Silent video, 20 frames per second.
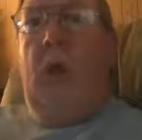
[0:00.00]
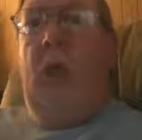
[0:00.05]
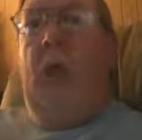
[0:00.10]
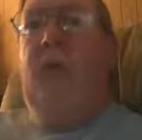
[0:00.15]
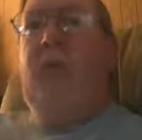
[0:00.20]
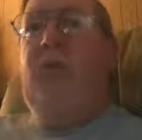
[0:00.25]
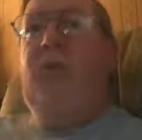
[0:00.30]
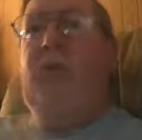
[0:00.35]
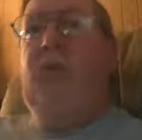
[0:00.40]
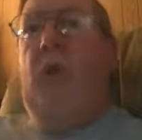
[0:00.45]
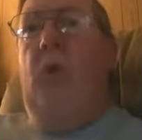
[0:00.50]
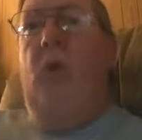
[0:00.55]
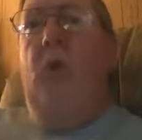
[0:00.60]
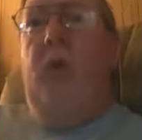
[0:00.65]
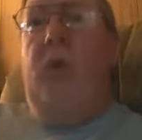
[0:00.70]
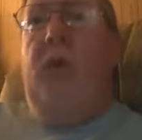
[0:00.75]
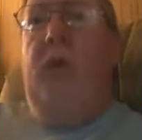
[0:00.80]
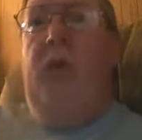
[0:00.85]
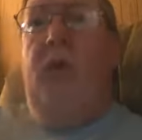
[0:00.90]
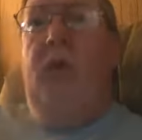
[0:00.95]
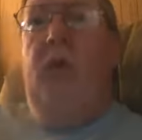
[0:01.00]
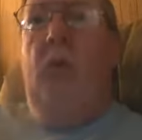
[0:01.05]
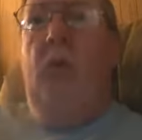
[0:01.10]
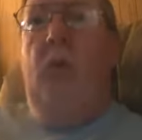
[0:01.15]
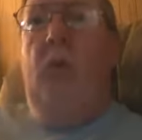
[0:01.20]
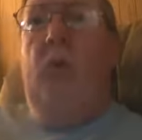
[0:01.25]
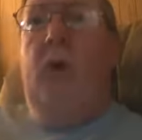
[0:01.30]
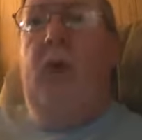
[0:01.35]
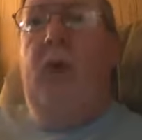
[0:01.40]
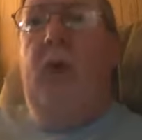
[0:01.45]
and still get your
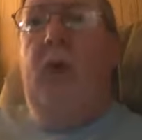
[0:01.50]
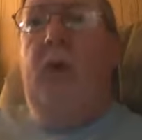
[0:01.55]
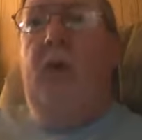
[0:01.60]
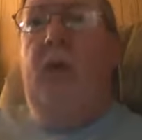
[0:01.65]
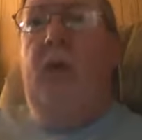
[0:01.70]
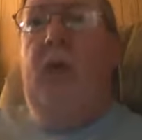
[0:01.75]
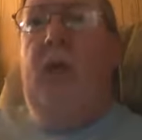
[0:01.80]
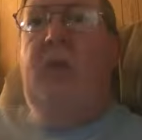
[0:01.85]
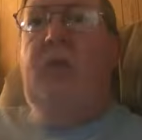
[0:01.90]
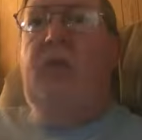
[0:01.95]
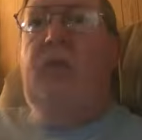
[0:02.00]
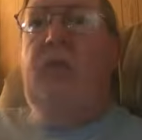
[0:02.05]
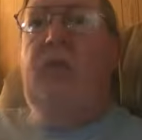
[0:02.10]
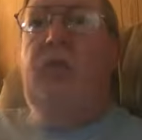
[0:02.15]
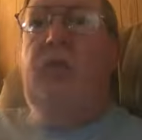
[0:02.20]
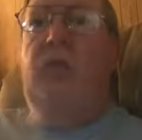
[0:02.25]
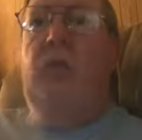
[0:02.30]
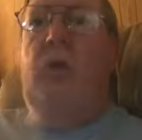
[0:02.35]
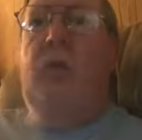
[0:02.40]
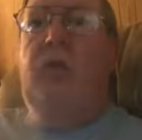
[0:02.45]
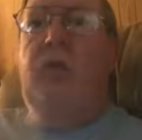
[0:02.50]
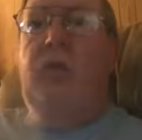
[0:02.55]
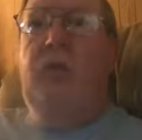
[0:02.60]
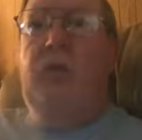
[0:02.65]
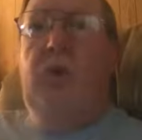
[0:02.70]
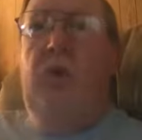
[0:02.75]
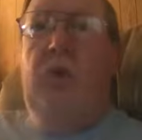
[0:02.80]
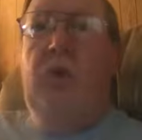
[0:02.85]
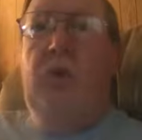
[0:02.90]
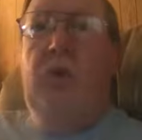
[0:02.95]
license and
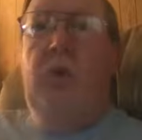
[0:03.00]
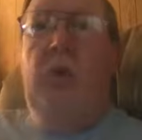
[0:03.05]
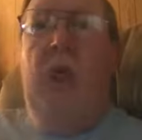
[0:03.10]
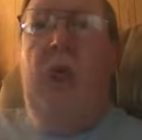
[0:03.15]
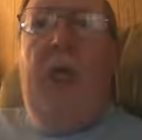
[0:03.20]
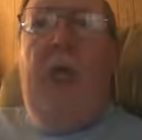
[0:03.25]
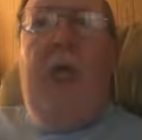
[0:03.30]
registration?